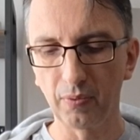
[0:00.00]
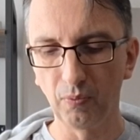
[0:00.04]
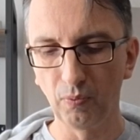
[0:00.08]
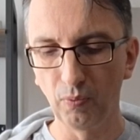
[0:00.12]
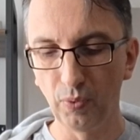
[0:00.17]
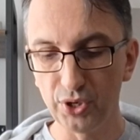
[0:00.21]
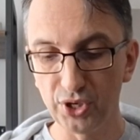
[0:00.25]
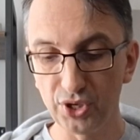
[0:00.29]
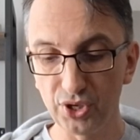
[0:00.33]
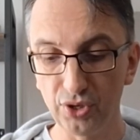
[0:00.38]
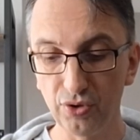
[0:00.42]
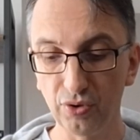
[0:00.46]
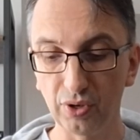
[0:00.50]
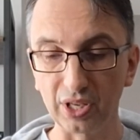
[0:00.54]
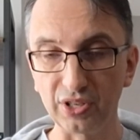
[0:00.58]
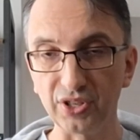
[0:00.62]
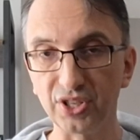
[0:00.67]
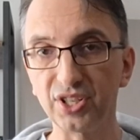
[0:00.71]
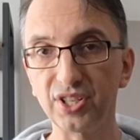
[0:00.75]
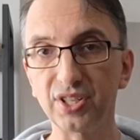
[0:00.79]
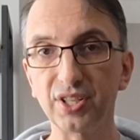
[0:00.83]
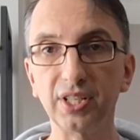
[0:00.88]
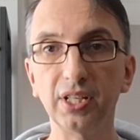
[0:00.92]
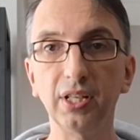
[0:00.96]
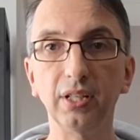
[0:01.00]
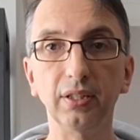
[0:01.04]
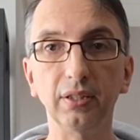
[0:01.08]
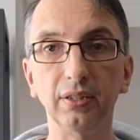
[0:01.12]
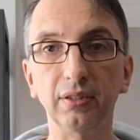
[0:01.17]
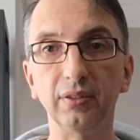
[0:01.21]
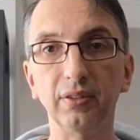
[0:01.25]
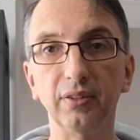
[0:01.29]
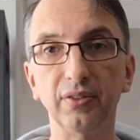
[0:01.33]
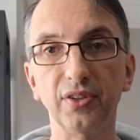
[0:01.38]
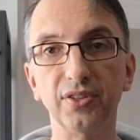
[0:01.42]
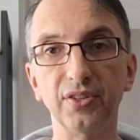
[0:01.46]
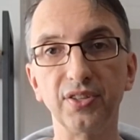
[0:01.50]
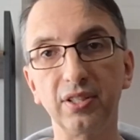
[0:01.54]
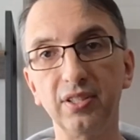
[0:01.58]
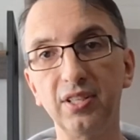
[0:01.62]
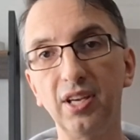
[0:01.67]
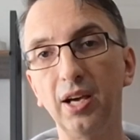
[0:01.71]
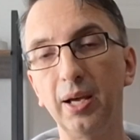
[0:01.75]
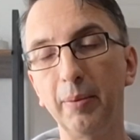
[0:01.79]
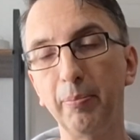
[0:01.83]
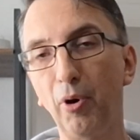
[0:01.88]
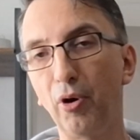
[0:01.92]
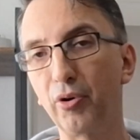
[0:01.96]
Which you can still, as a
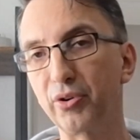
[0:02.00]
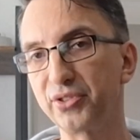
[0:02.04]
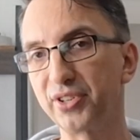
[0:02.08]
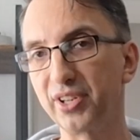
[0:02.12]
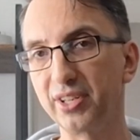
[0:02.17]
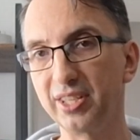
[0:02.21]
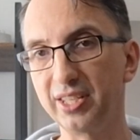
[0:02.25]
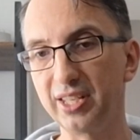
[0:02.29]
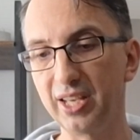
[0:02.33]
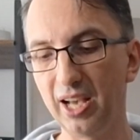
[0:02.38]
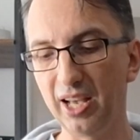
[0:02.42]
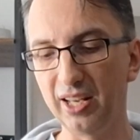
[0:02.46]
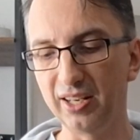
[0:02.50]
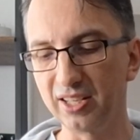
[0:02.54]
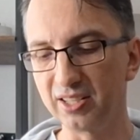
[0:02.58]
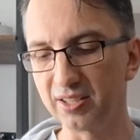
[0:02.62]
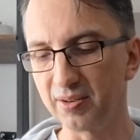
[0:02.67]
DI box at the end,